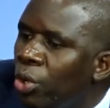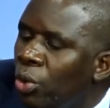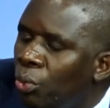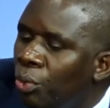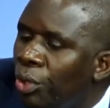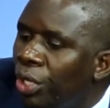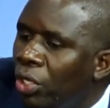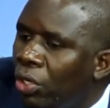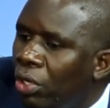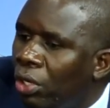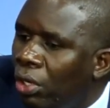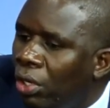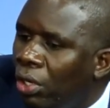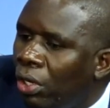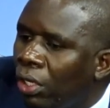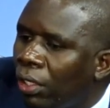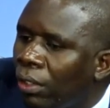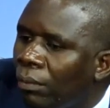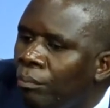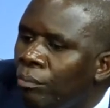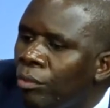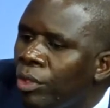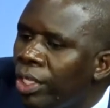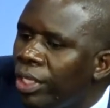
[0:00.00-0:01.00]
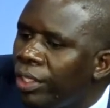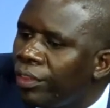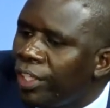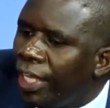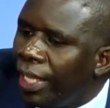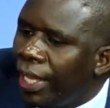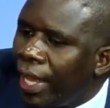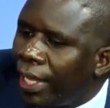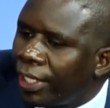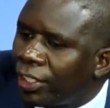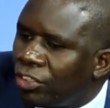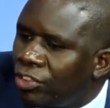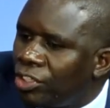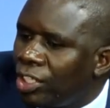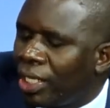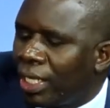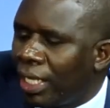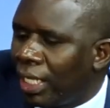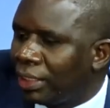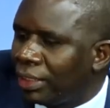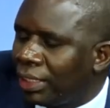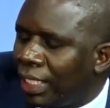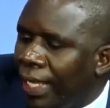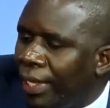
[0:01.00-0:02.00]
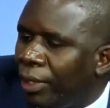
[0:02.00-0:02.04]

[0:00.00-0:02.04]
we call they are triggers.